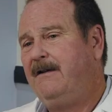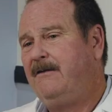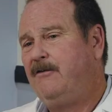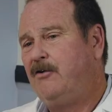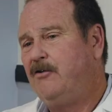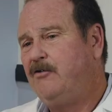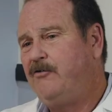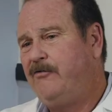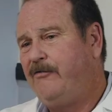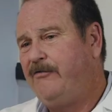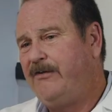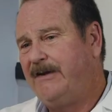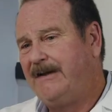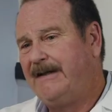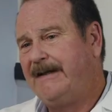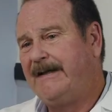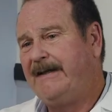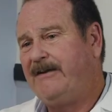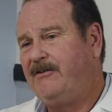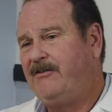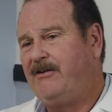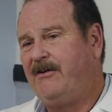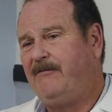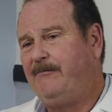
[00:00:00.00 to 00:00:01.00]
Those
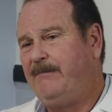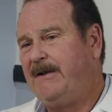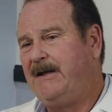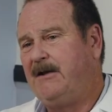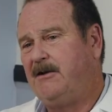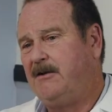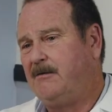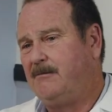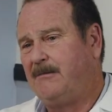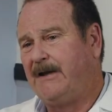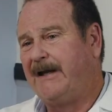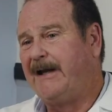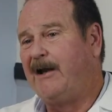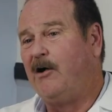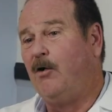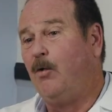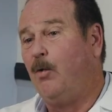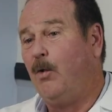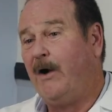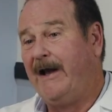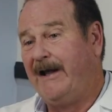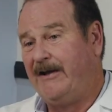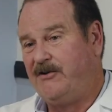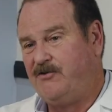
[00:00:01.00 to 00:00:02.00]
fillings have become like a
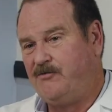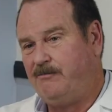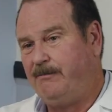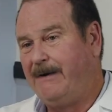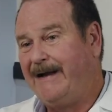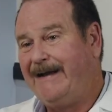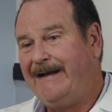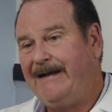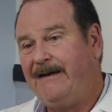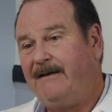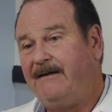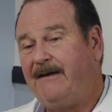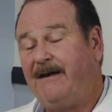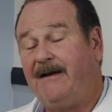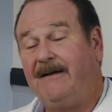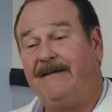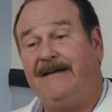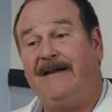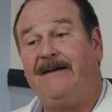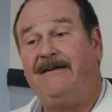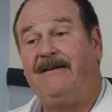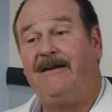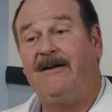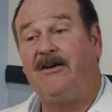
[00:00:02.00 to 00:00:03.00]
wedge. Biting down,
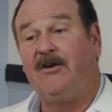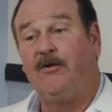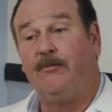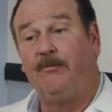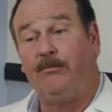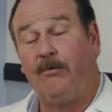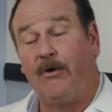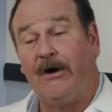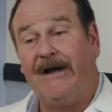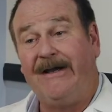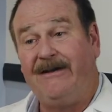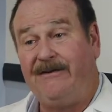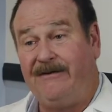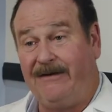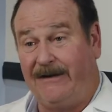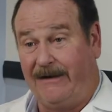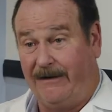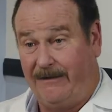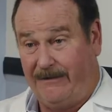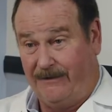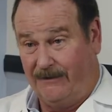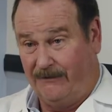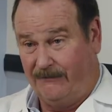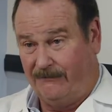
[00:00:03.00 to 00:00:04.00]
they tend to break
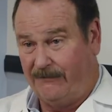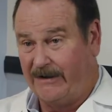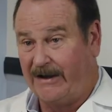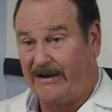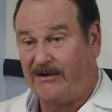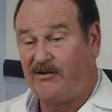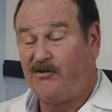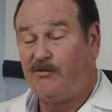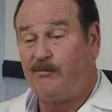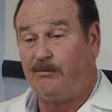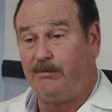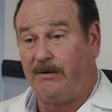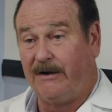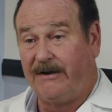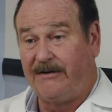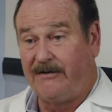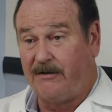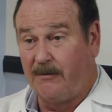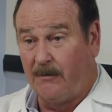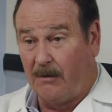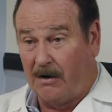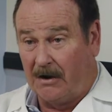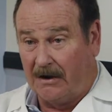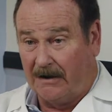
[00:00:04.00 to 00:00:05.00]
teeth, in fact, split
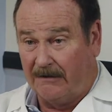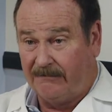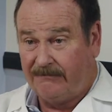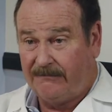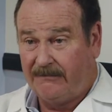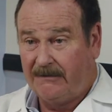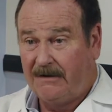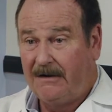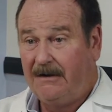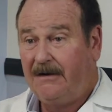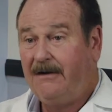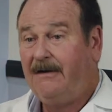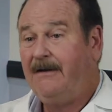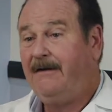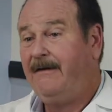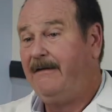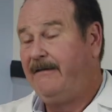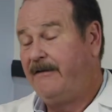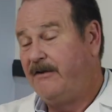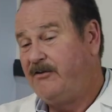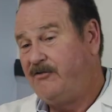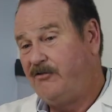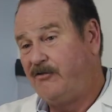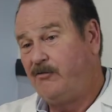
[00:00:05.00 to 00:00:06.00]
them off.
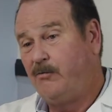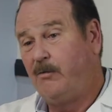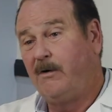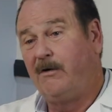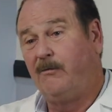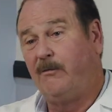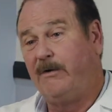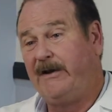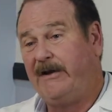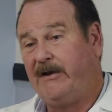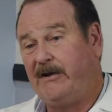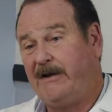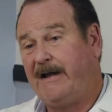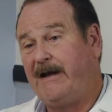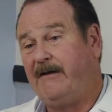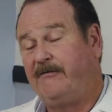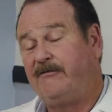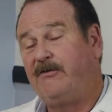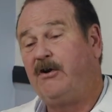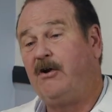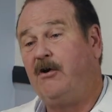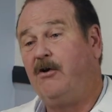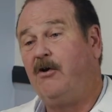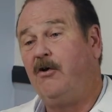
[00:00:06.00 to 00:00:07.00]
This is when we
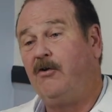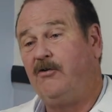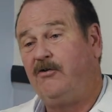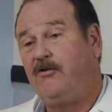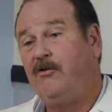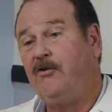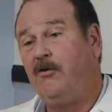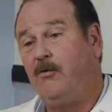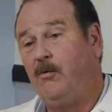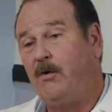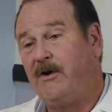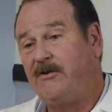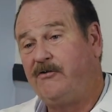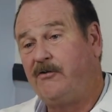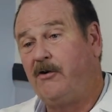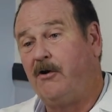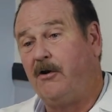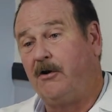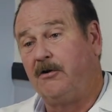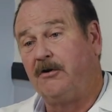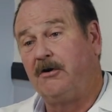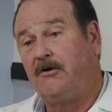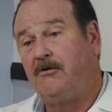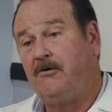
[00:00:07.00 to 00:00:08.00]
have to go to what's
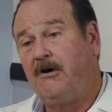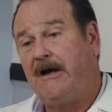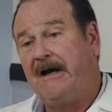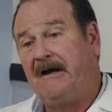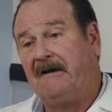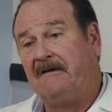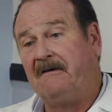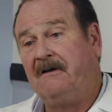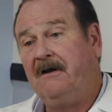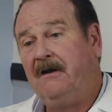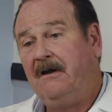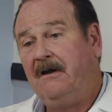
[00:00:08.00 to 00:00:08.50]
called a crown.